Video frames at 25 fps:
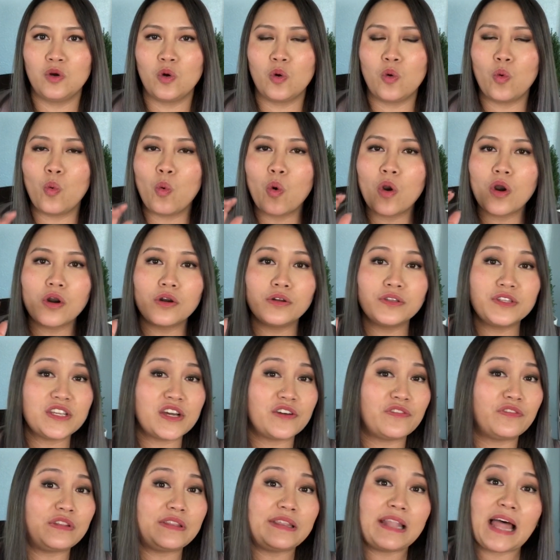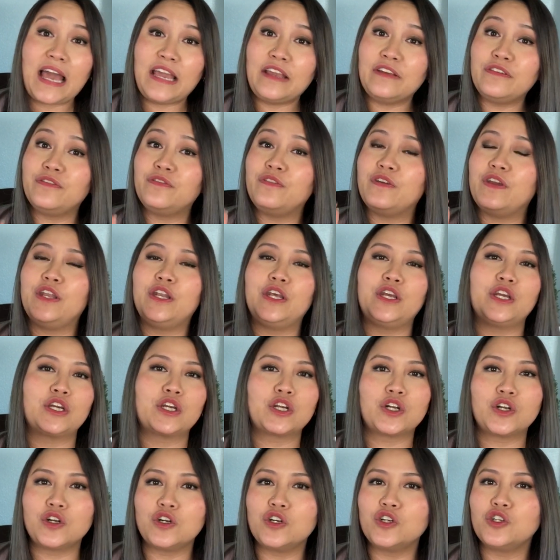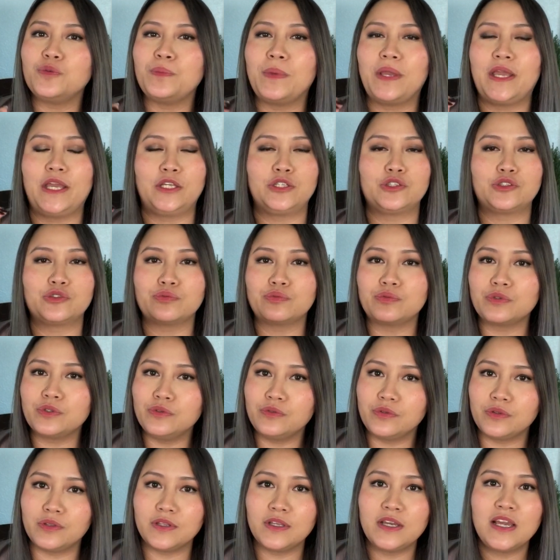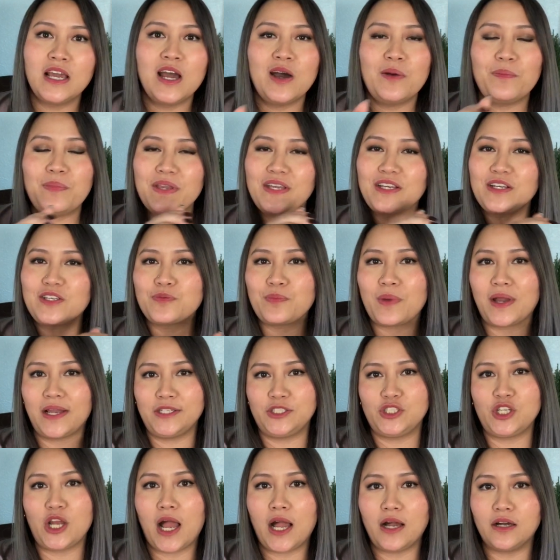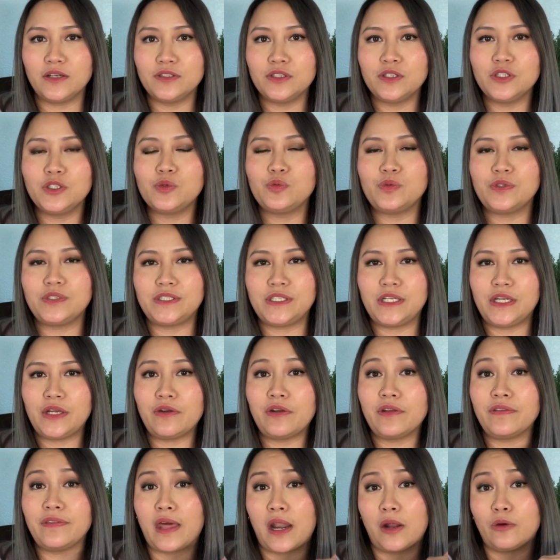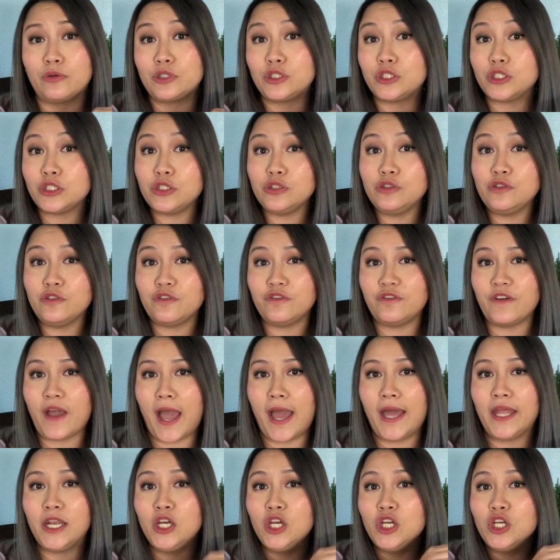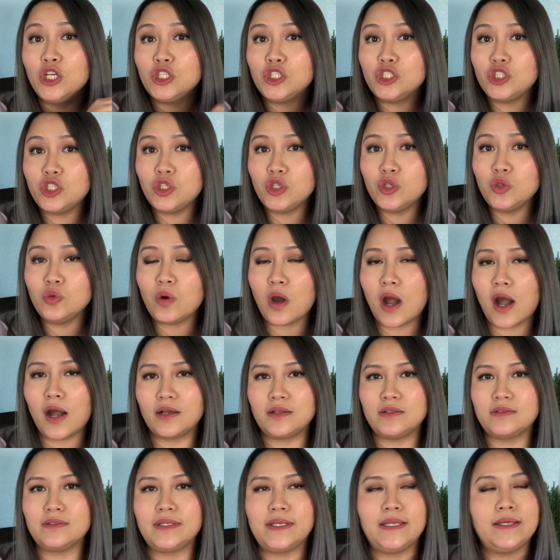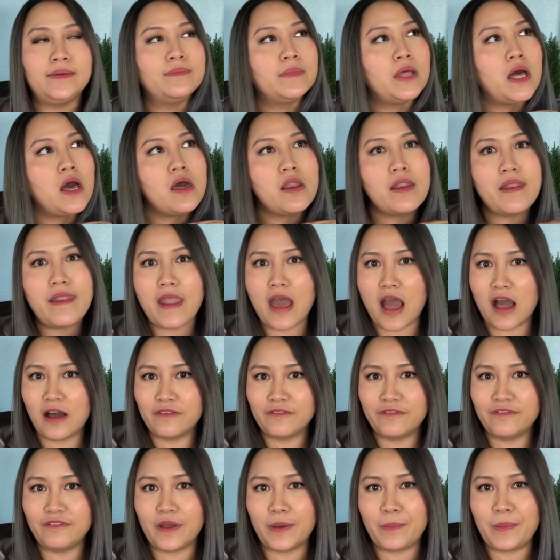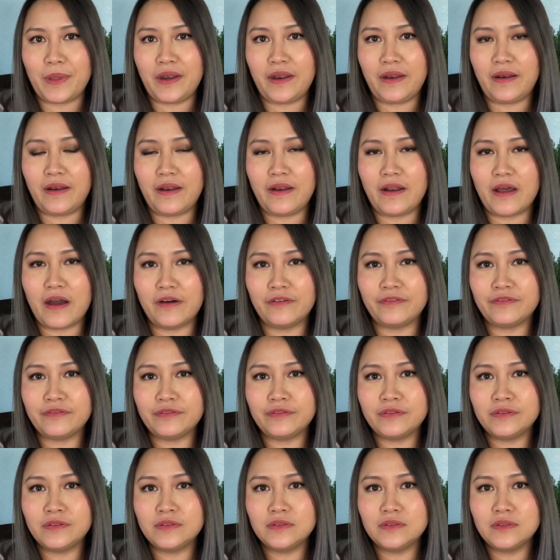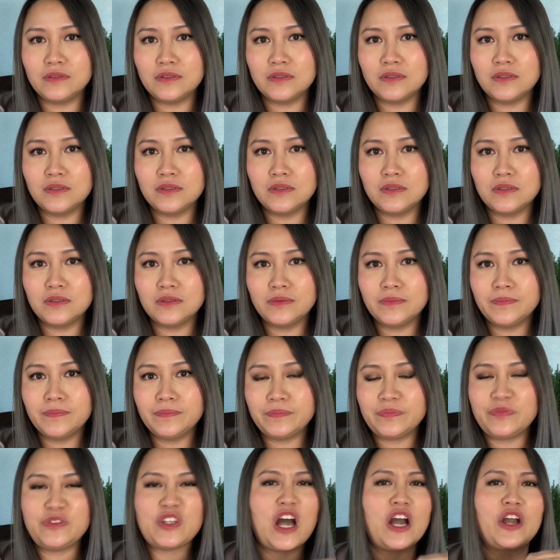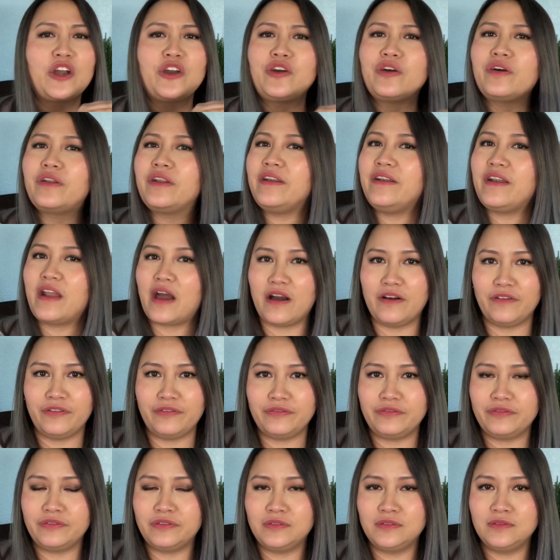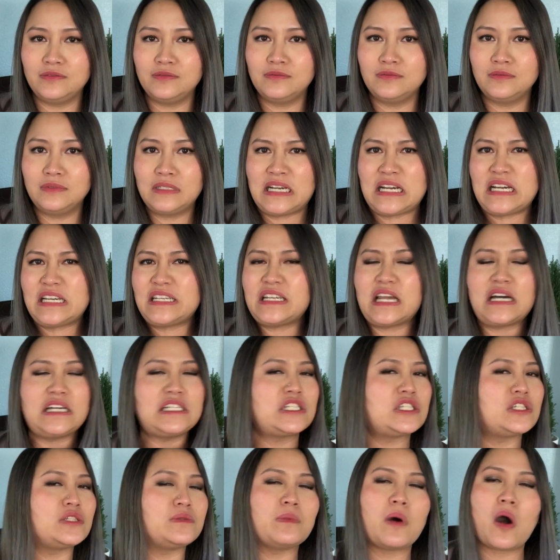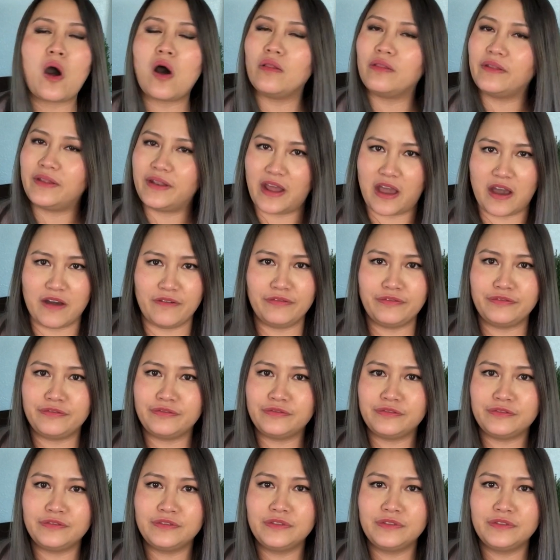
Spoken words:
words of life and encouragement and truth, because my childhood was hearing that I was too fat, too ugly, not feminine enough, not good enough, not small enough,